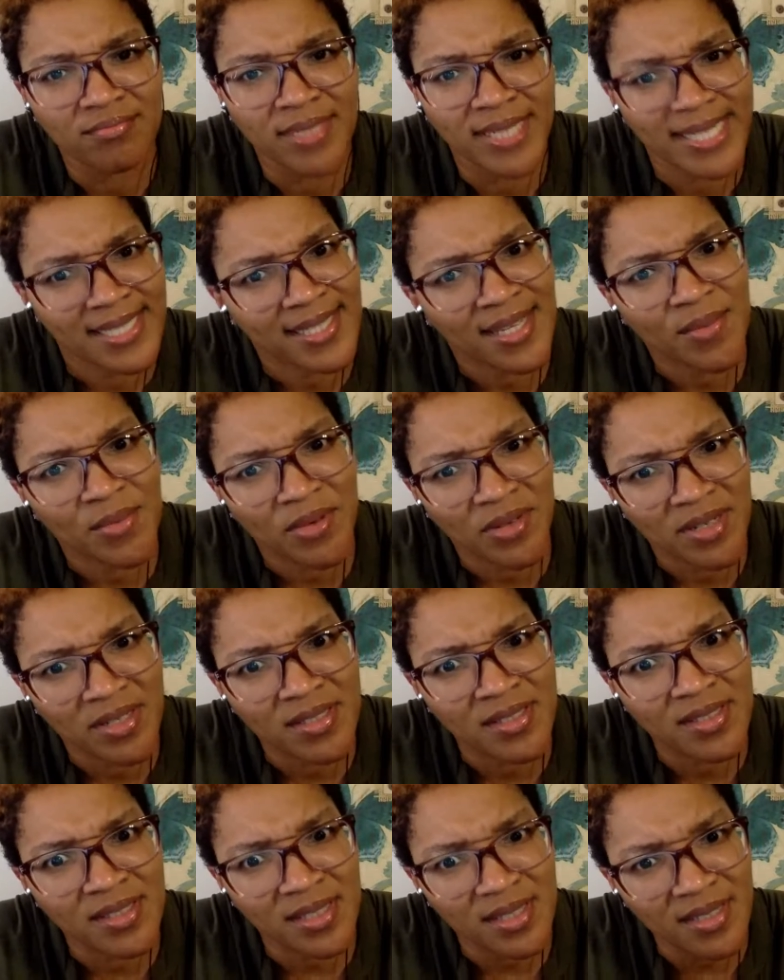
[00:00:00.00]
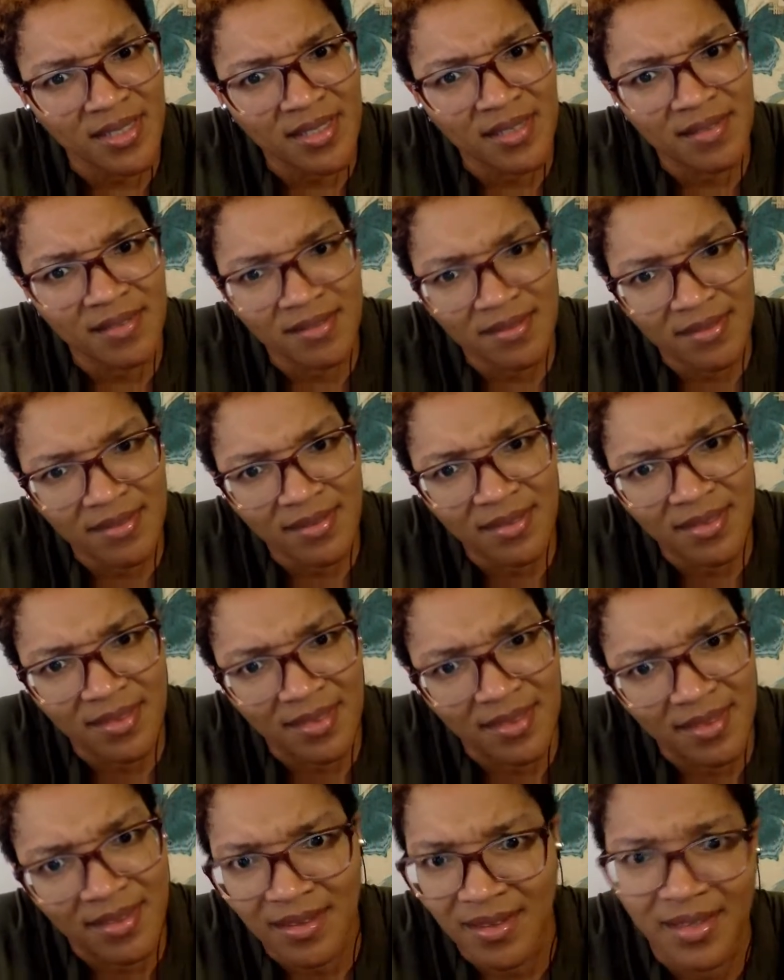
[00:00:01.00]
because I want to seek
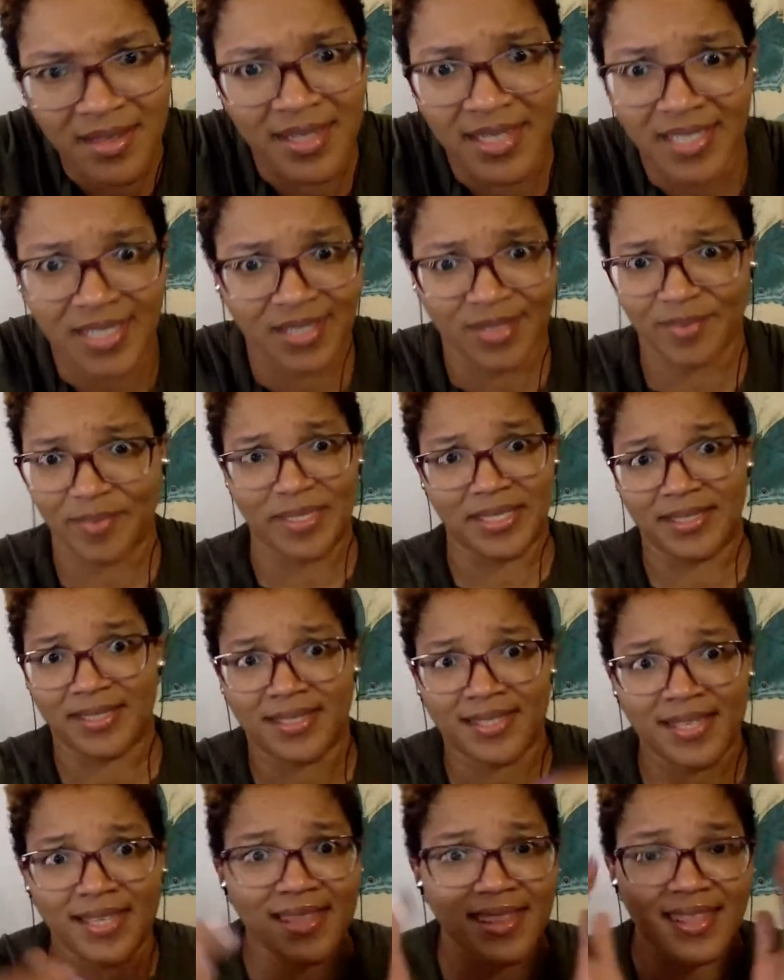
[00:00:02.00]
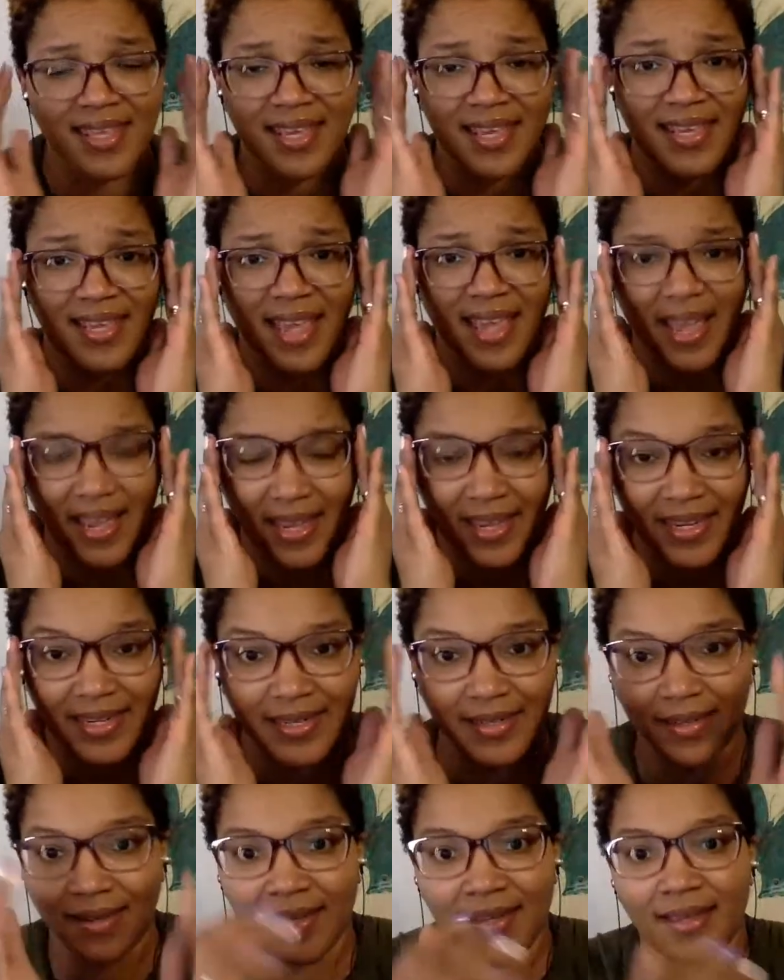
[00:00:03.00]
the additional peace that I
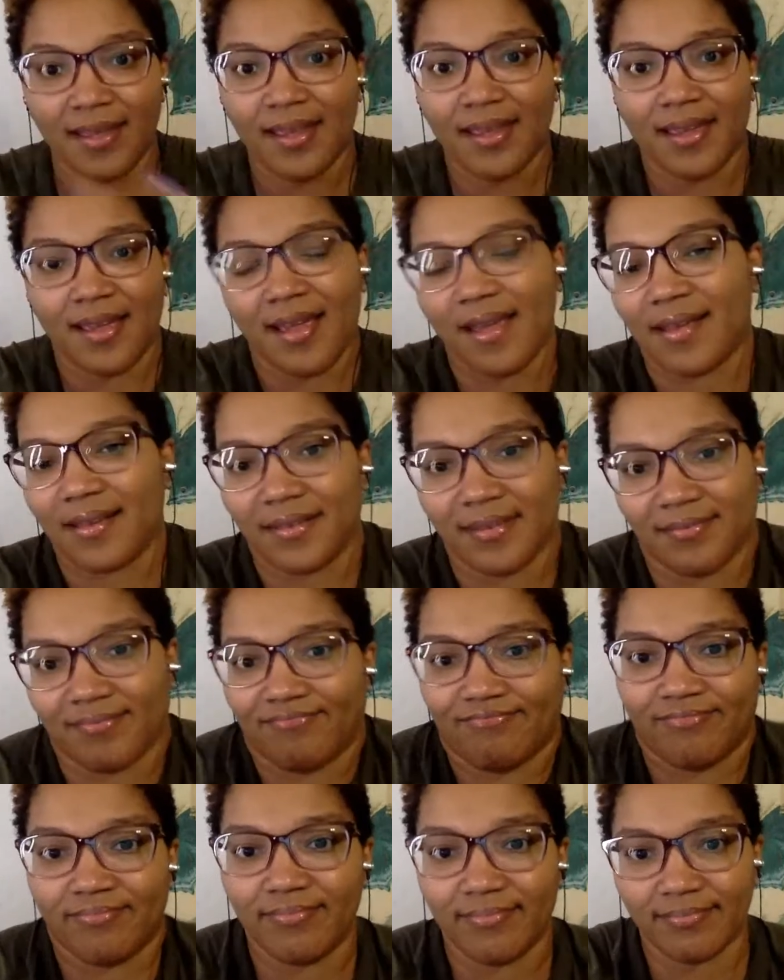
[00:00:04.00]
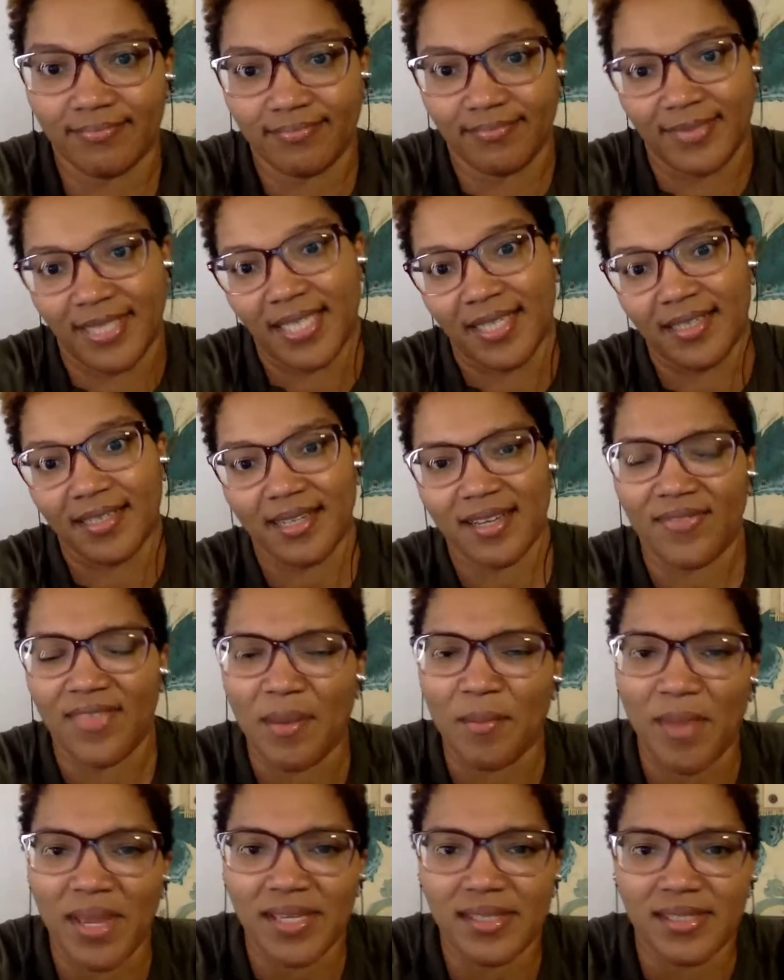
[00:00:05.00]
can get, if
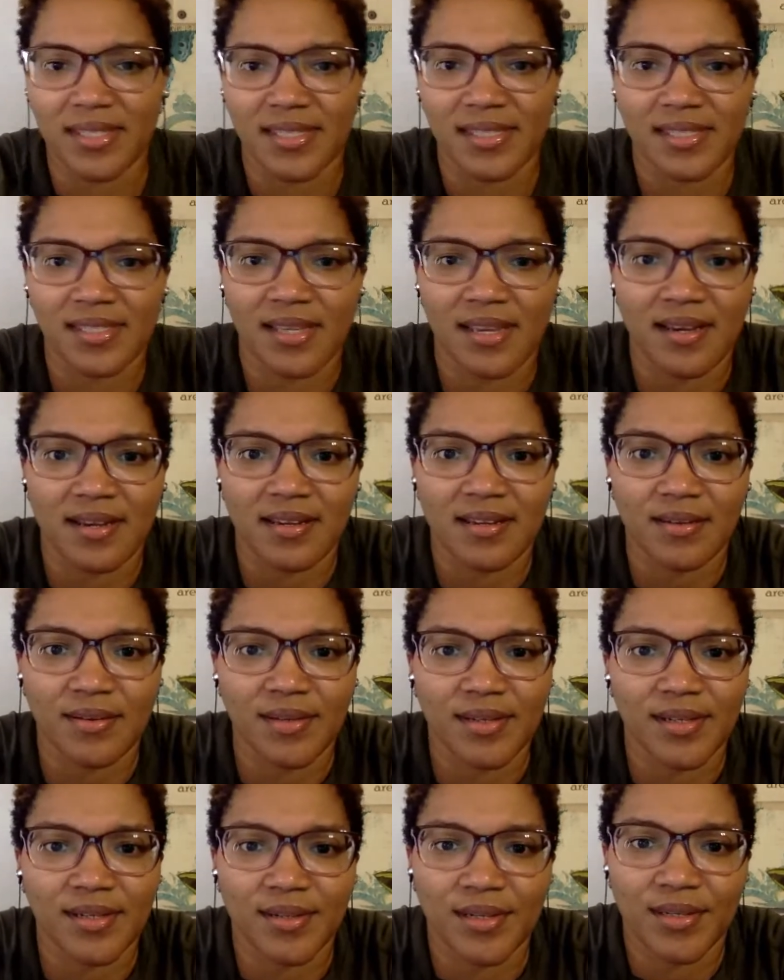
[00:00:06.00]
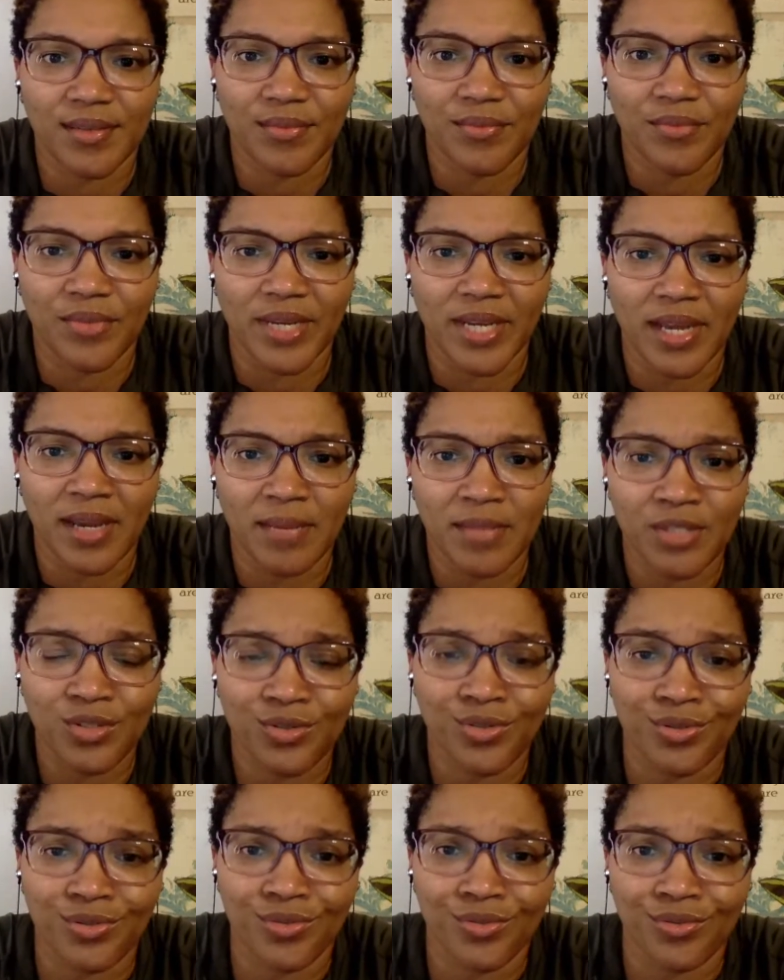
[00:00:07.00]
that makes sense. When it comes
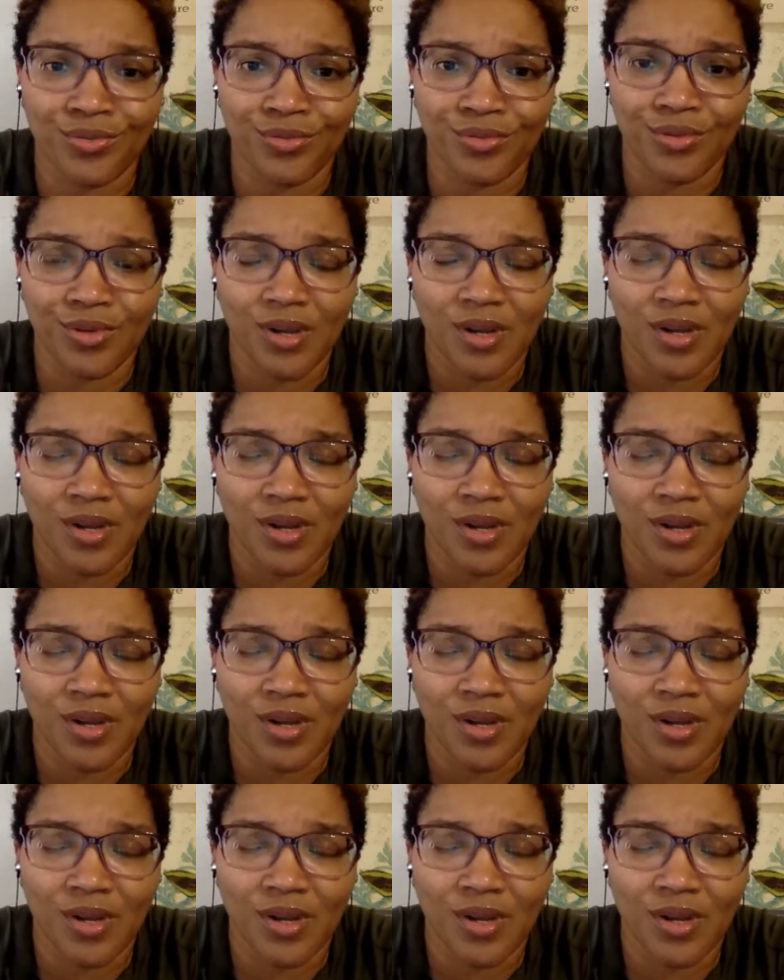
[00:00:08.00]
to